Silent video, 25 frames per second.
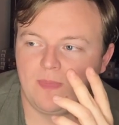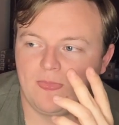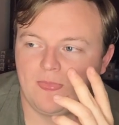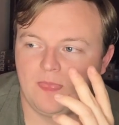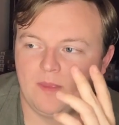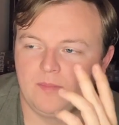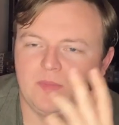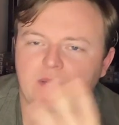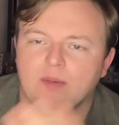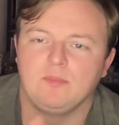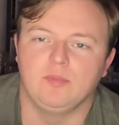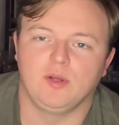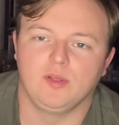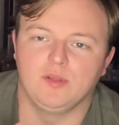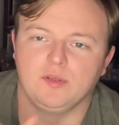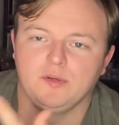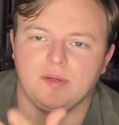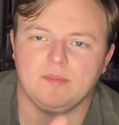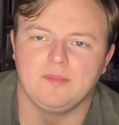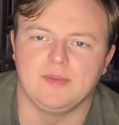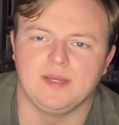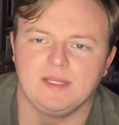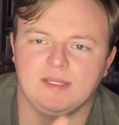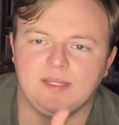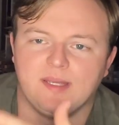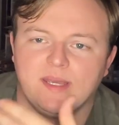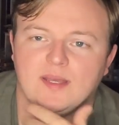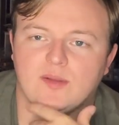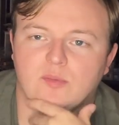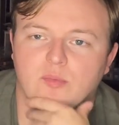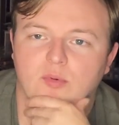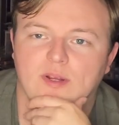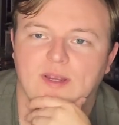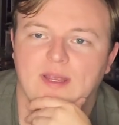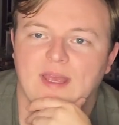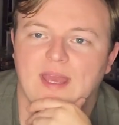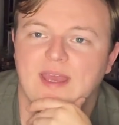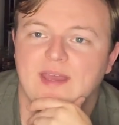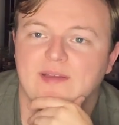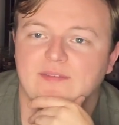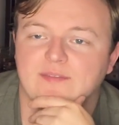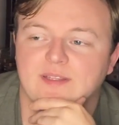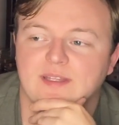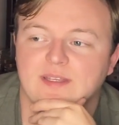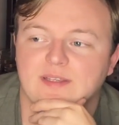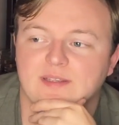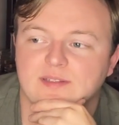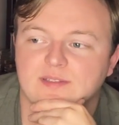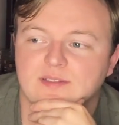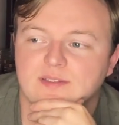my brother and my dad work half
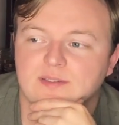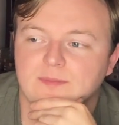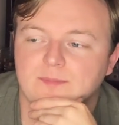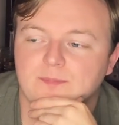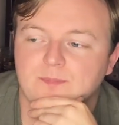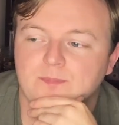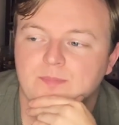days,